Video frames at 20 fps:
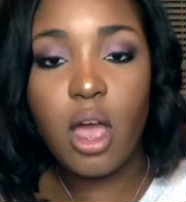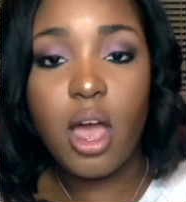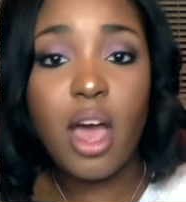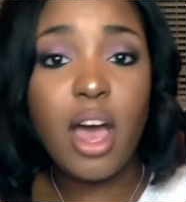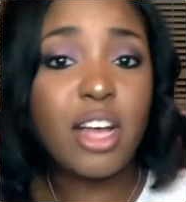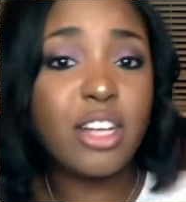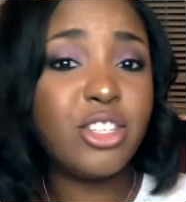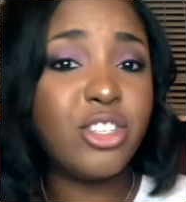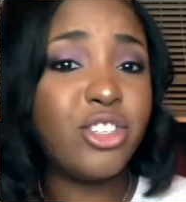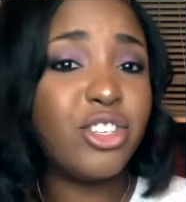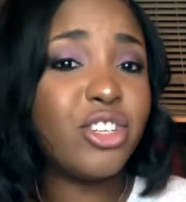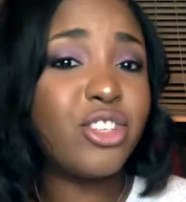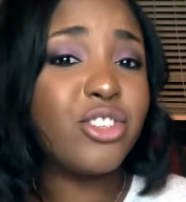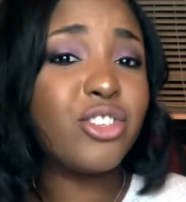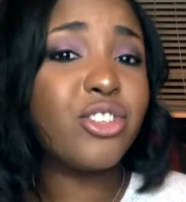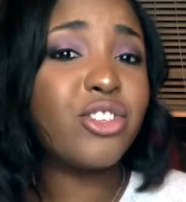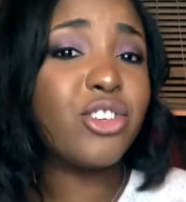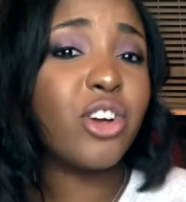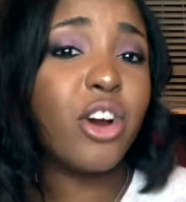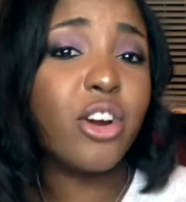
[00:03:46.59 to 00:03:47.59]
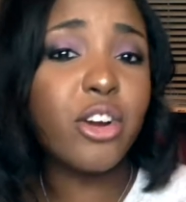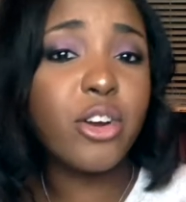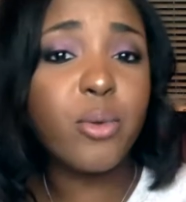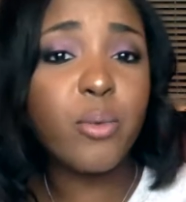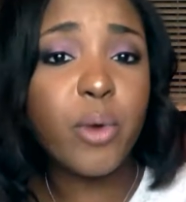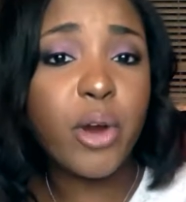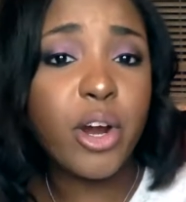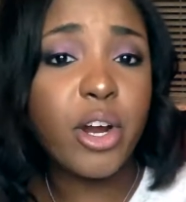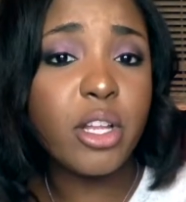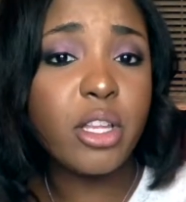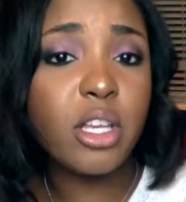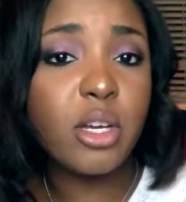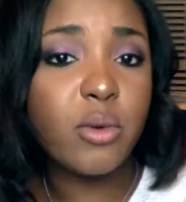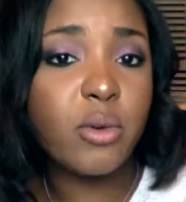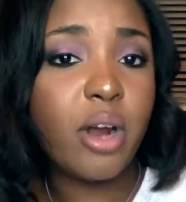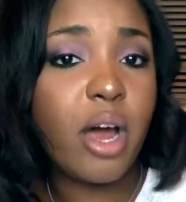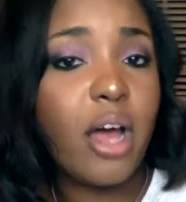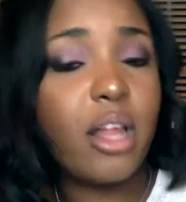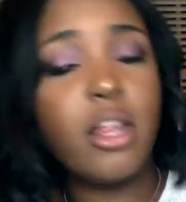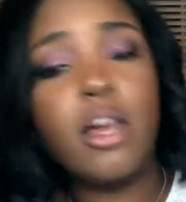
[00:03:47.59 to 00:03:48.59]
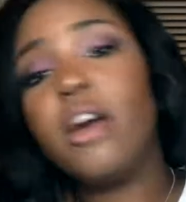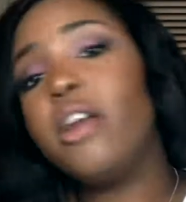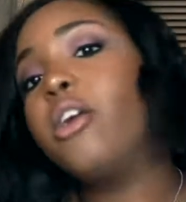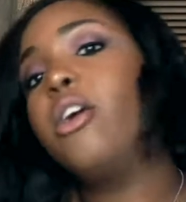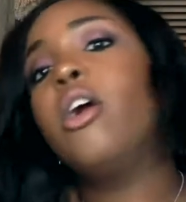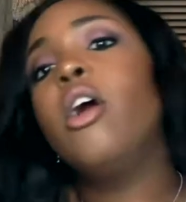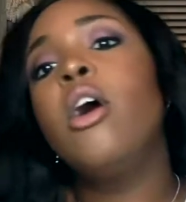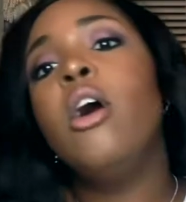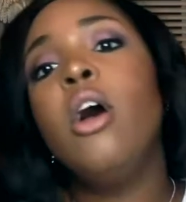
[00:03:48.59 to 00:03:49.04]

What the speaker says: I just started wearing liquid eyeliner